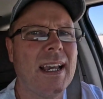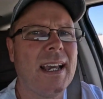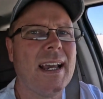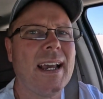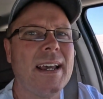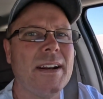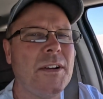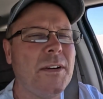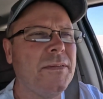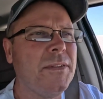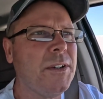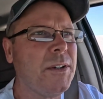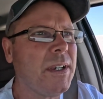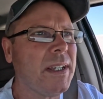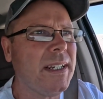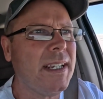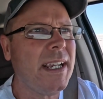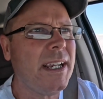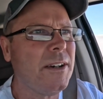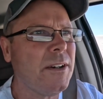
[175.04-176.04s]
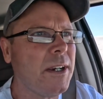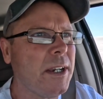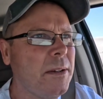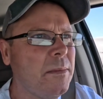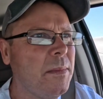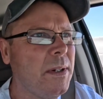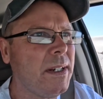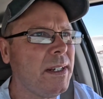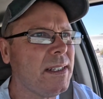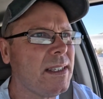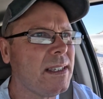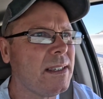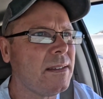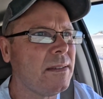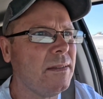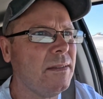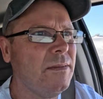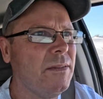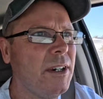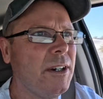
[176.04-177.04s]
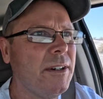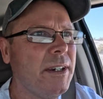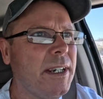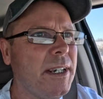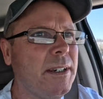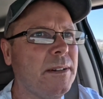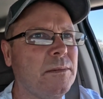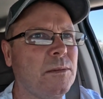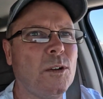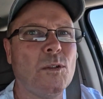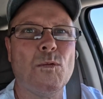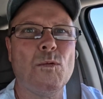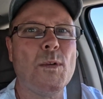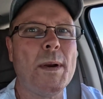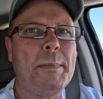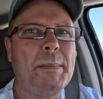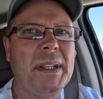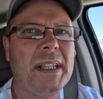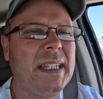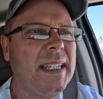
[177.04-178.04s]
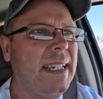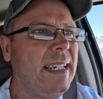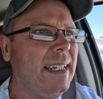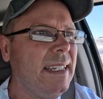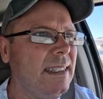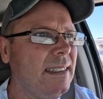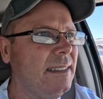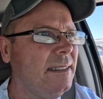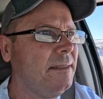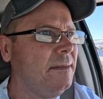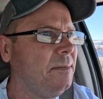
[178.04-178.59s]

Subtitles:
I don't know if you can hear it, but it's very ripply